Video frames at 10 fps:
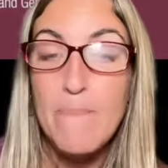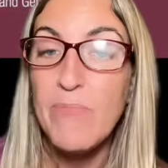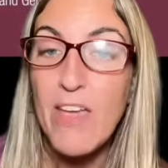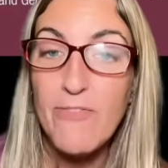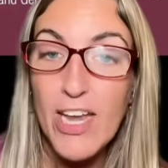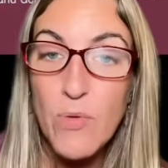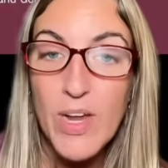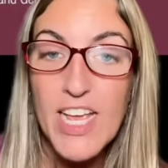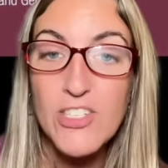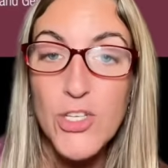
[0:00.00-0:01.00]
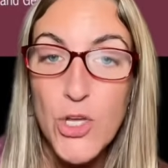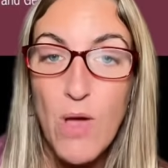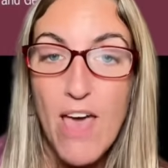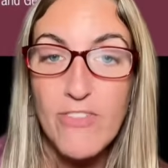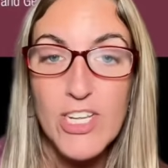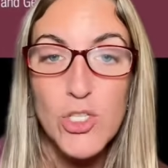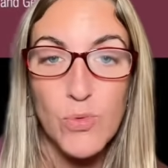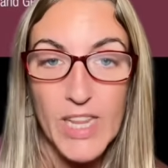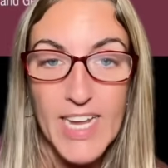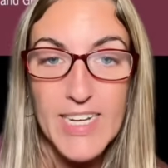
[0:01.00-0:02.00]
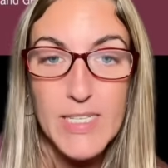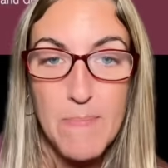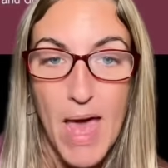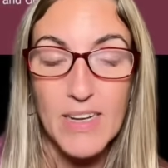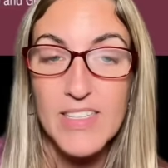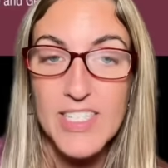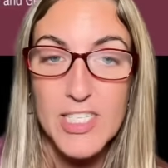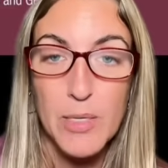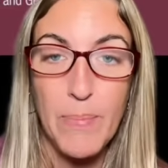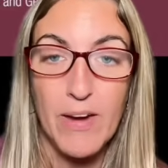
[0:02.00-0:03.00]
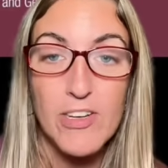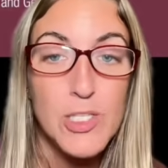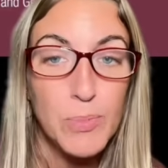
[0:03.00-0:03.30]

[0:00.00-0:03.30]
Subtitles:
If anyone has new evidence relating to Madeleine's disappearance,